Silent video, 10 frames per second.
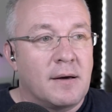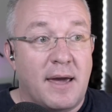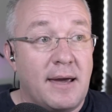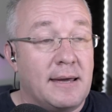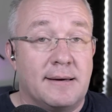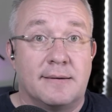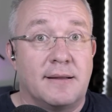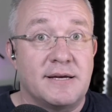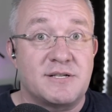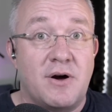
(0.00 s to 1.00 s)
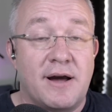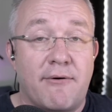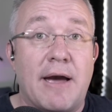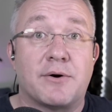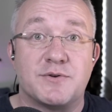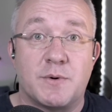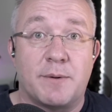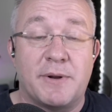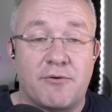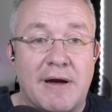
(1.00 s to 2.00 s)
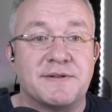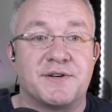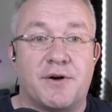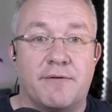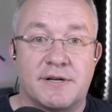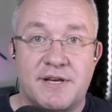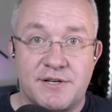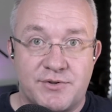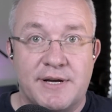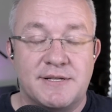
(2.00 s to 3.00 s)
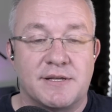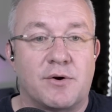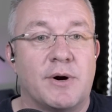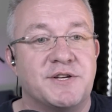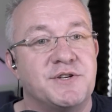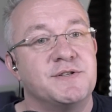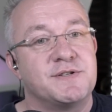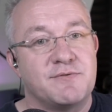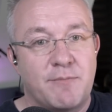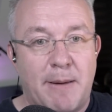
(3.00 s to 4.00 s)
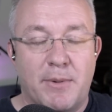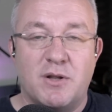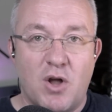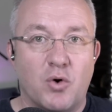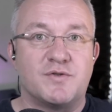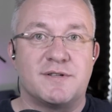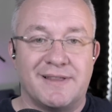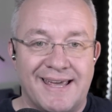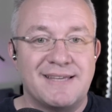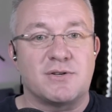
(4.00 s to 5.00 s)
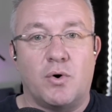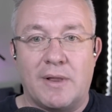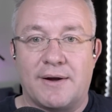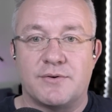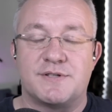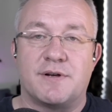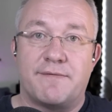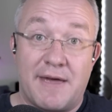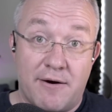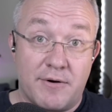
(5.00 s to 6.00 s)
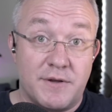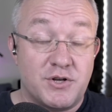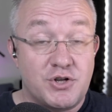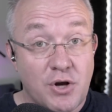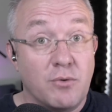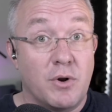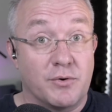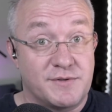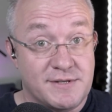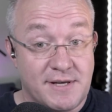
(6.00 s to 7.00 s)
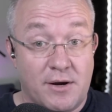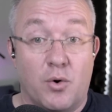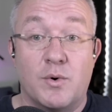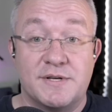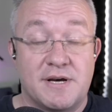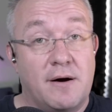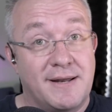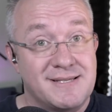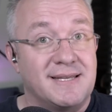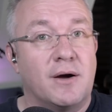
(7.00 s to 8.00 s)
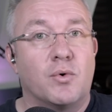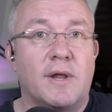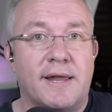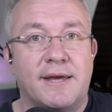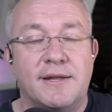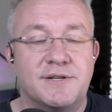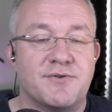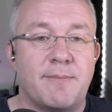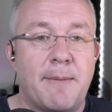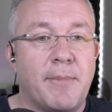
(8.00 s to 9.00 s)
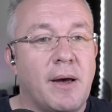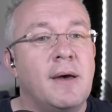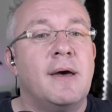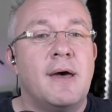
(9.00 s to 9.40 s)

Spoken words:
Okay, let's not hang around because we've got a bit of ground to cover. Let's get straight into the questions. Remember, notes, links, all that good stuff there at the show notes, as they always are. And it's the only link you need to remember,